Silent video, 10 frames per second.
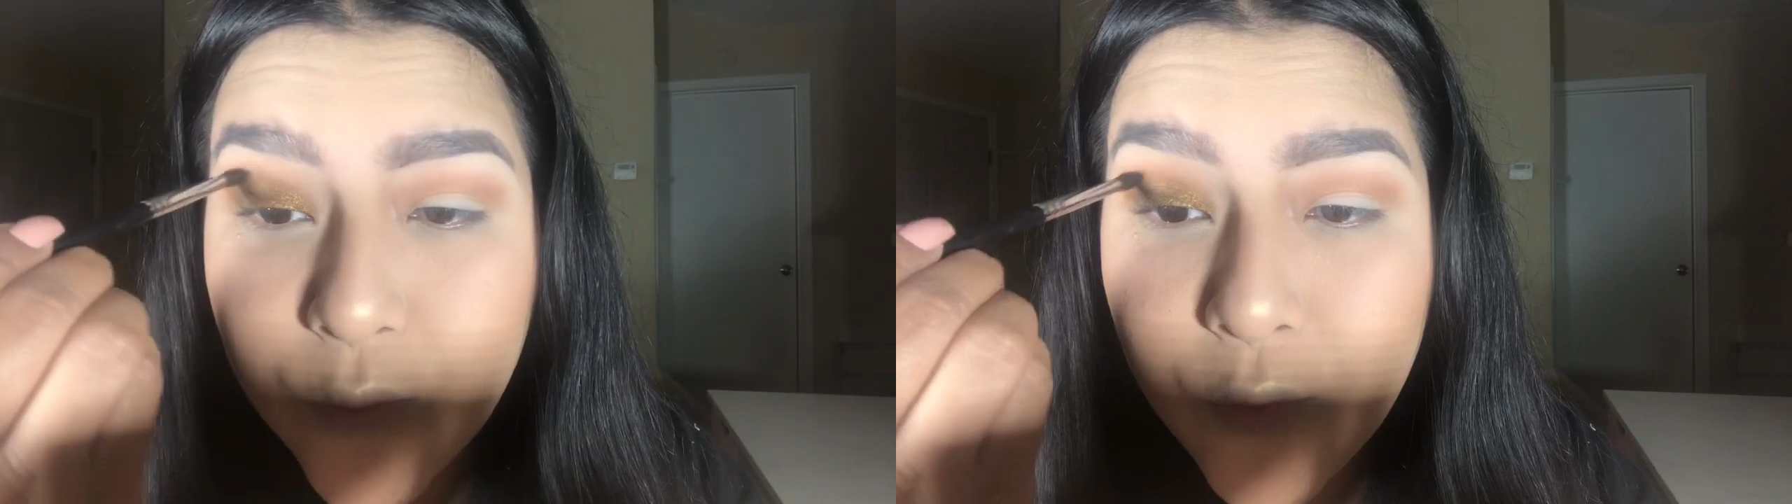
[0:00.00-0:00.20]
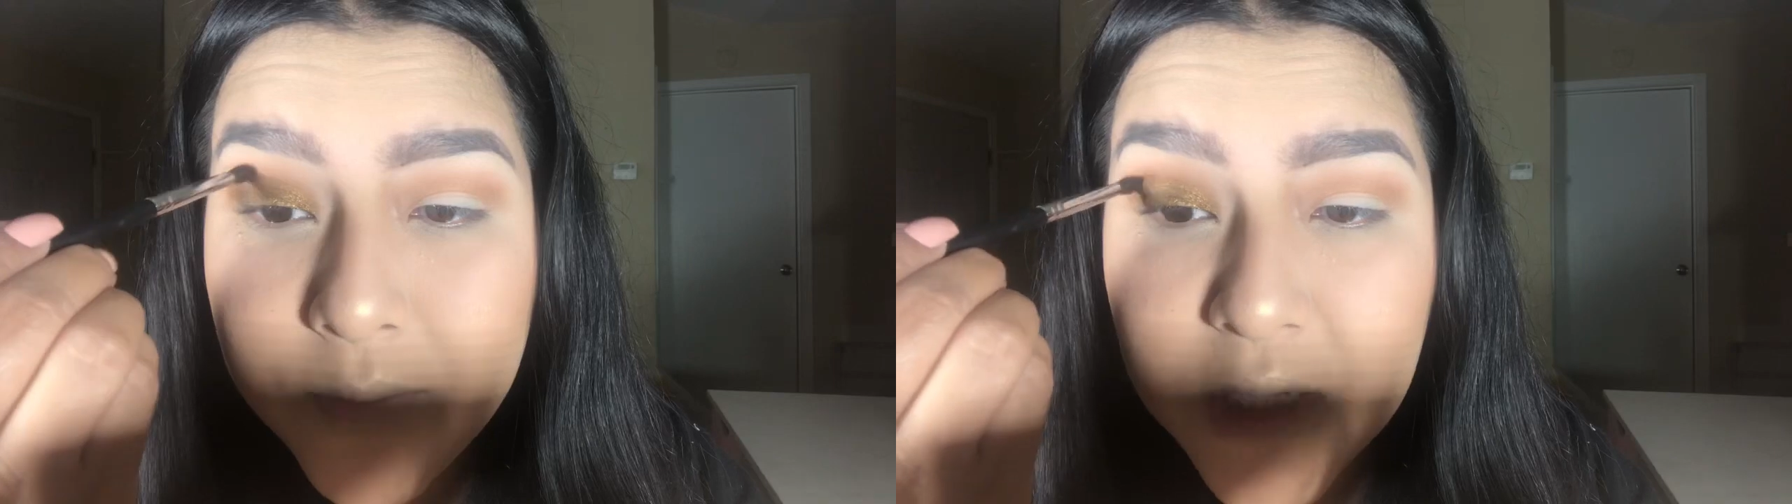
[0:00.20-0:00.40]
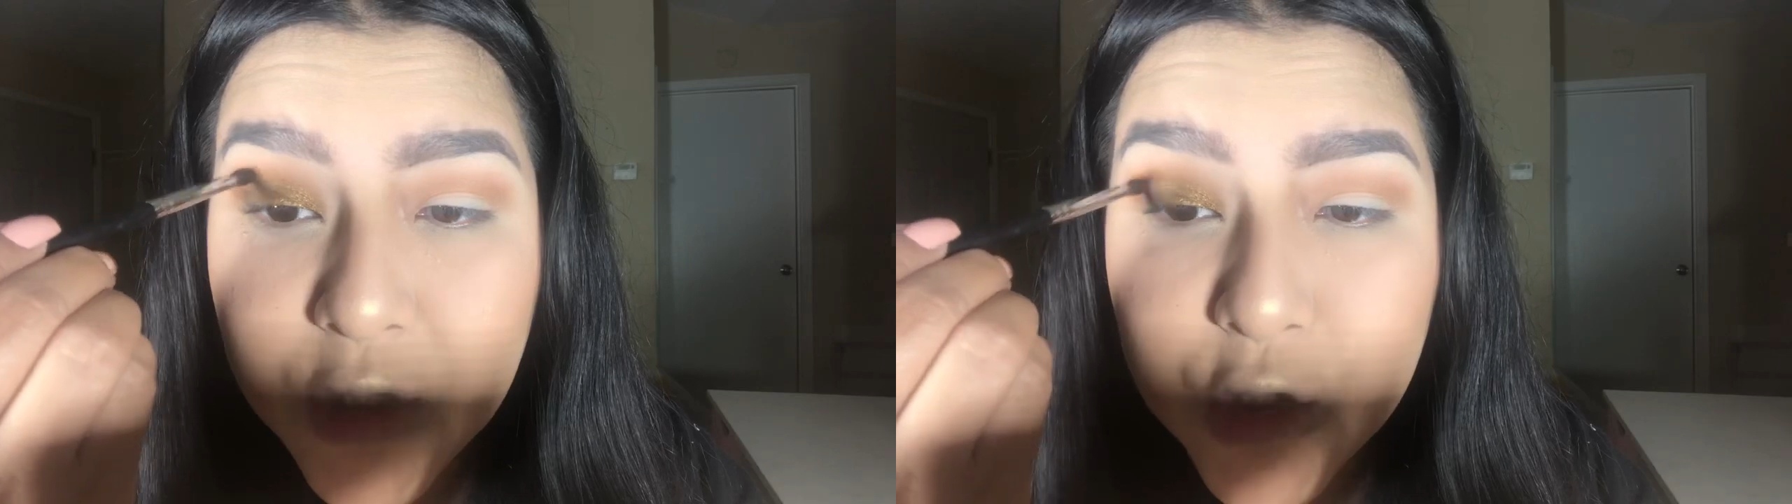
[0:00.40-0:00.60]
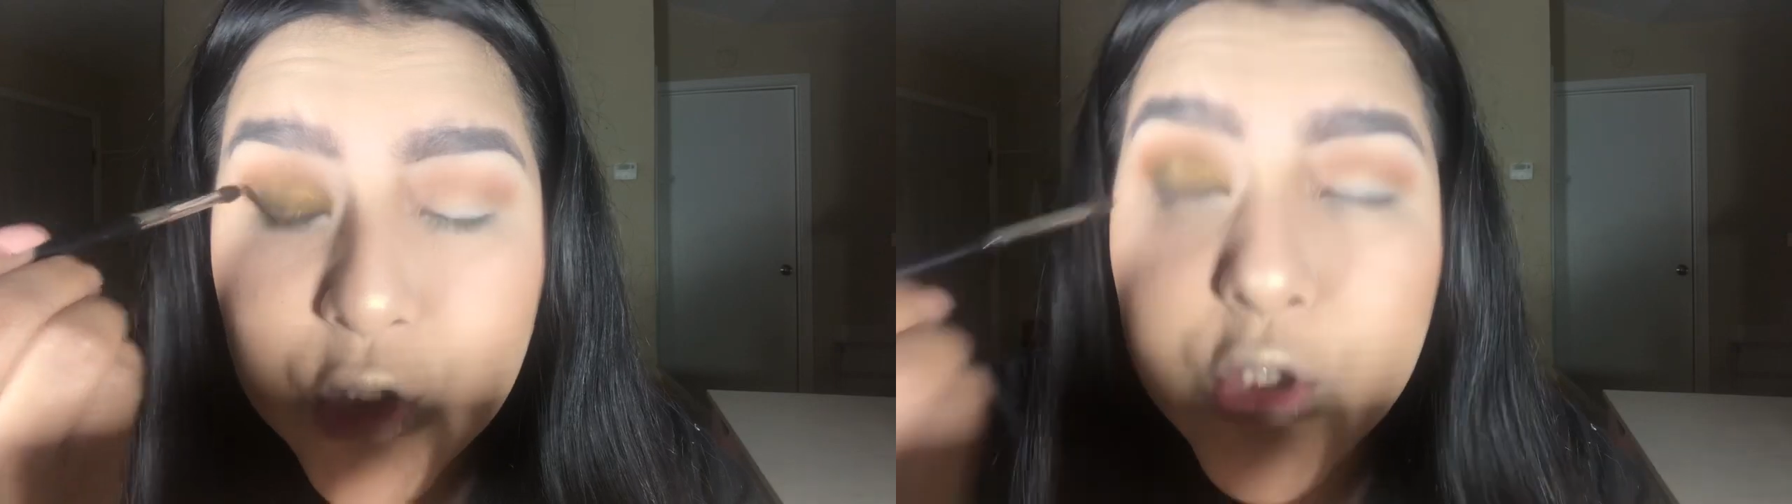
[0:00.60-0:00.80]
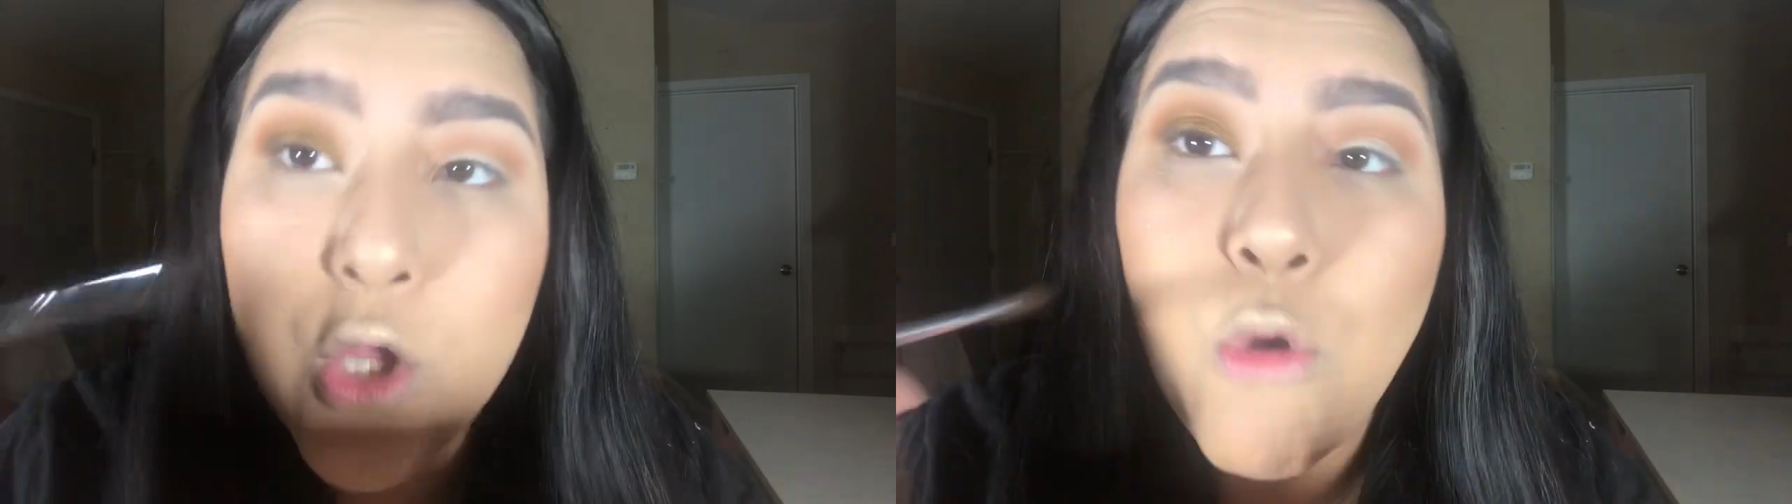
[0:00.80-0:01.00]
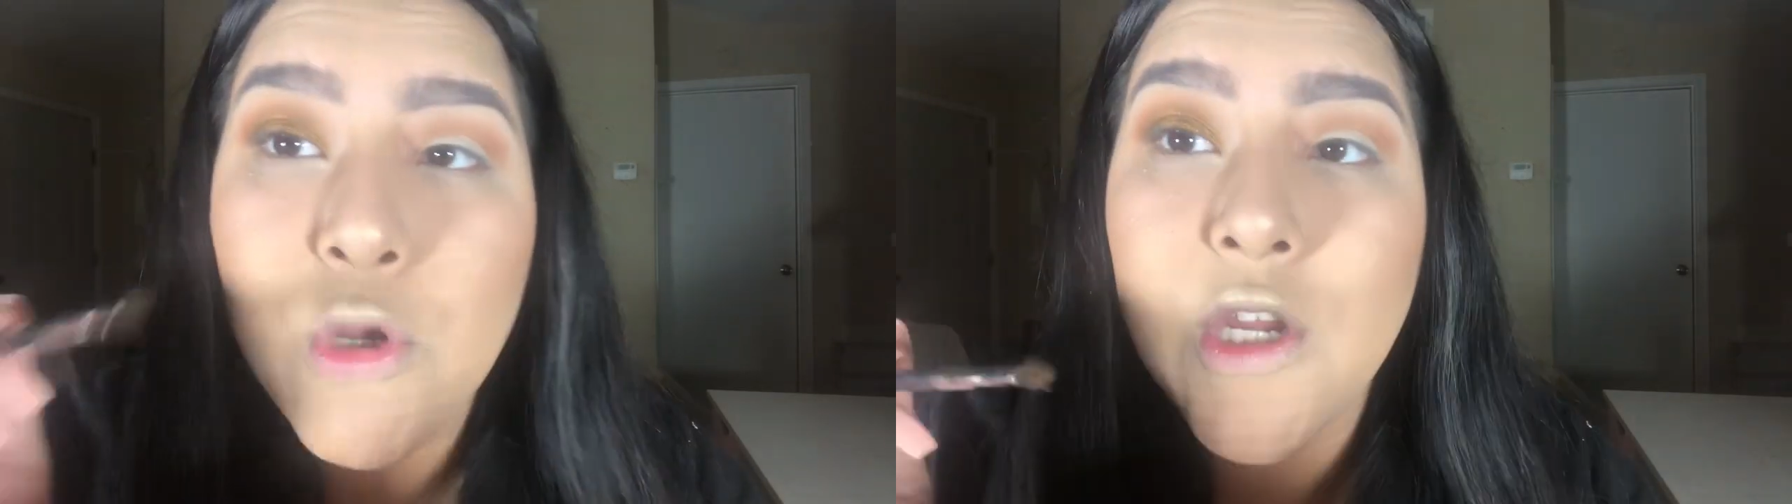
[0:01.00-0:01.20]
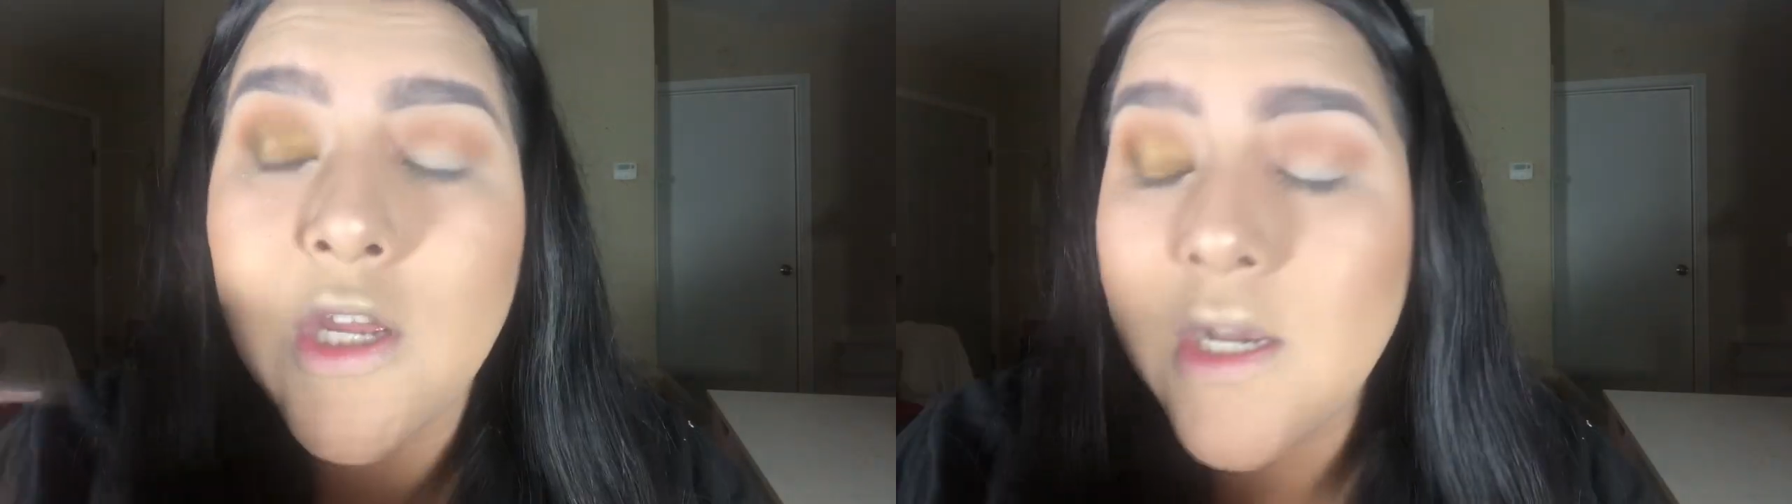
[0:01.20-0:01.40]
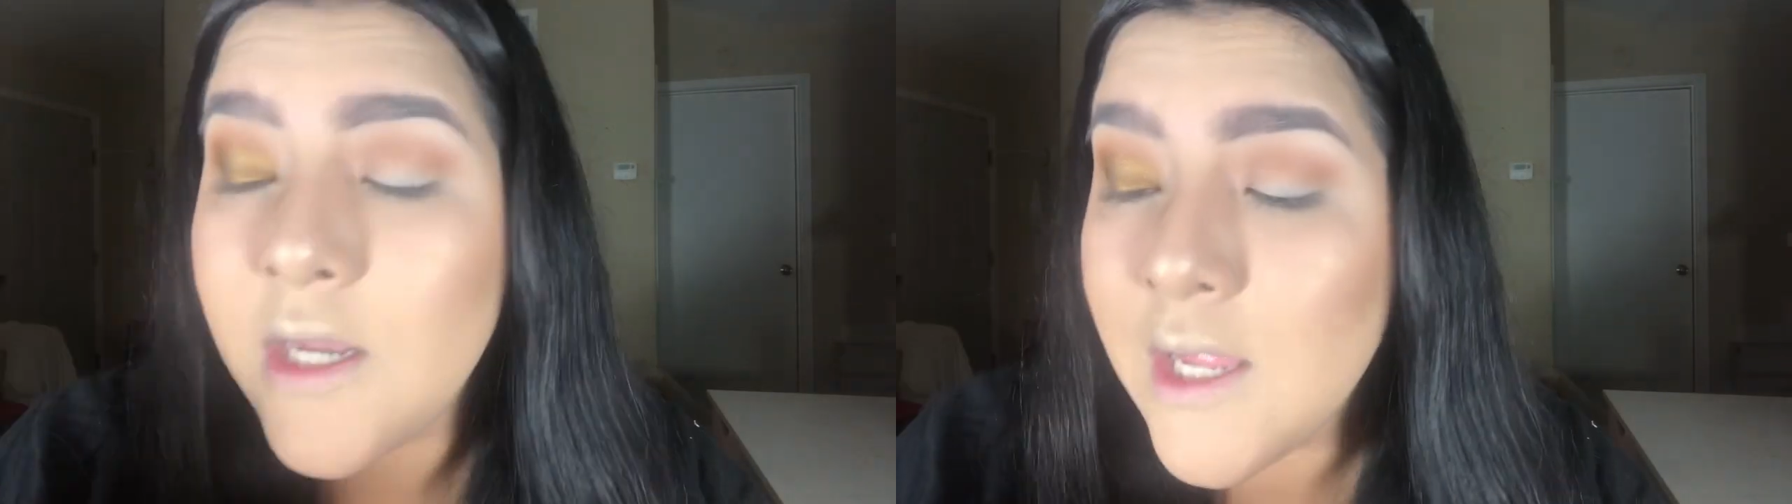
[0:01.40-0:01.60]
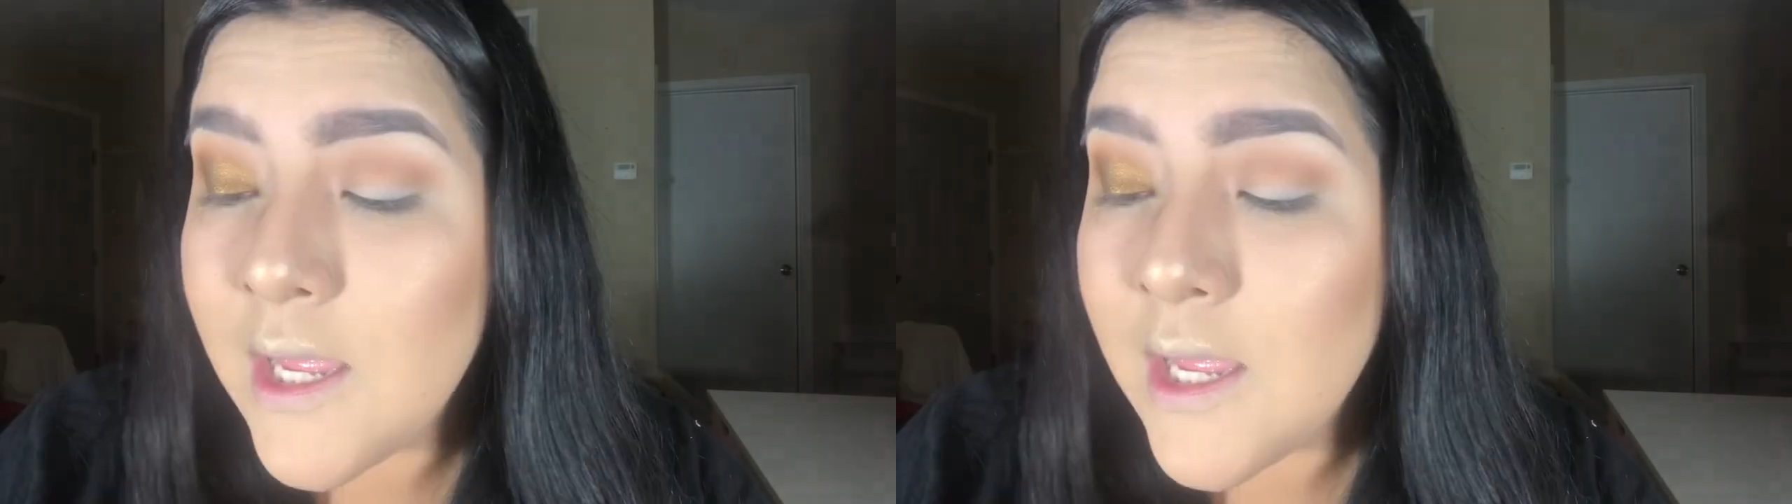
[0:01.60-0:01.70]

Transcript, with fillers: will be so good